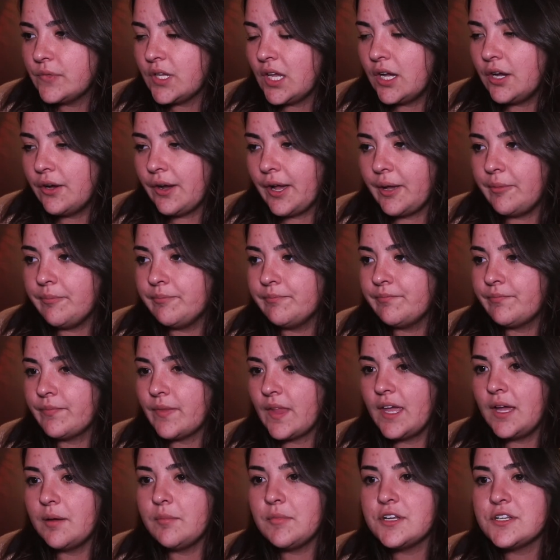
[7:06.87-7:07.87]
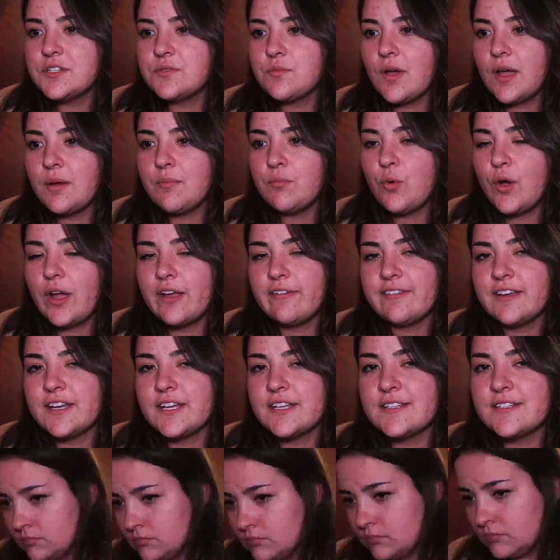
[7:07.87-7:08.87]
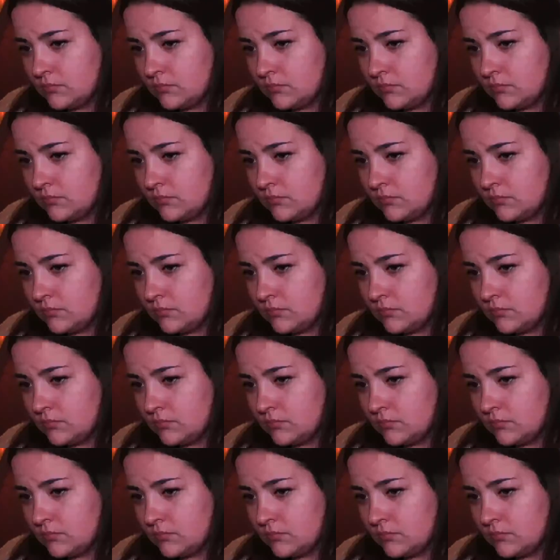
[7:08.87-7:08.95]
Okay, I'm gonna swap Wi-Fi's.